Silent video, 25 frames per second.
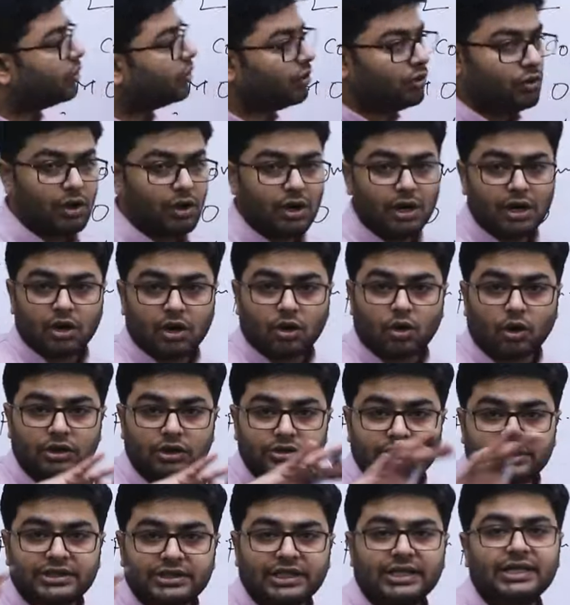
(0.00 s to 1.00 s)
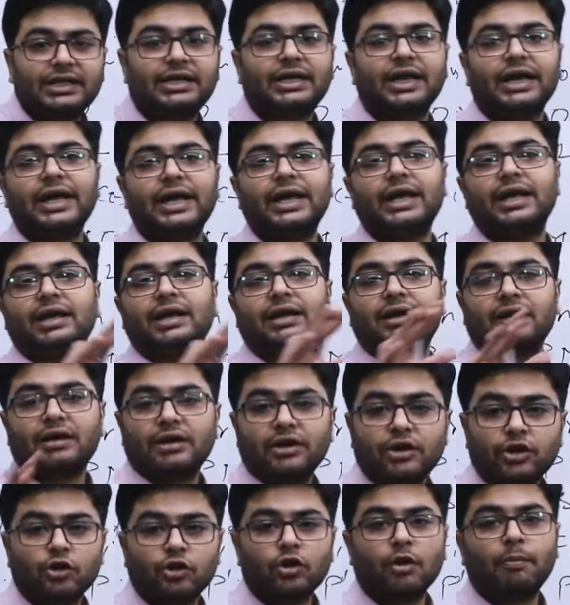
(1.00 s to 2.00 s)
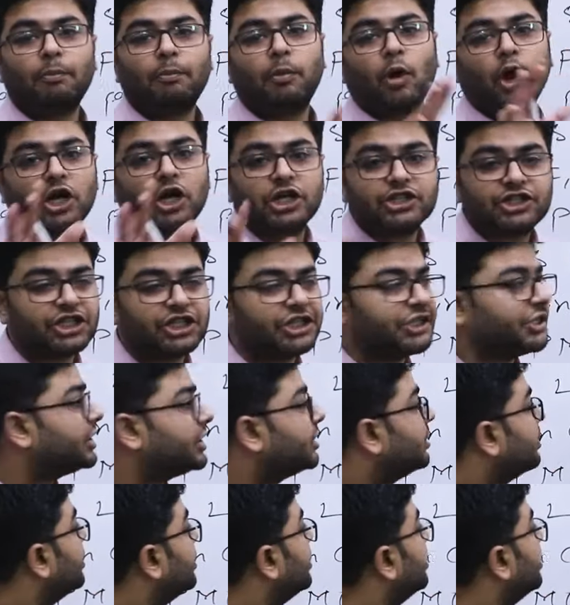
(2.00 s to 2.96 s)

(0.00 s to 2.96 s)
to constantly, you know, polish it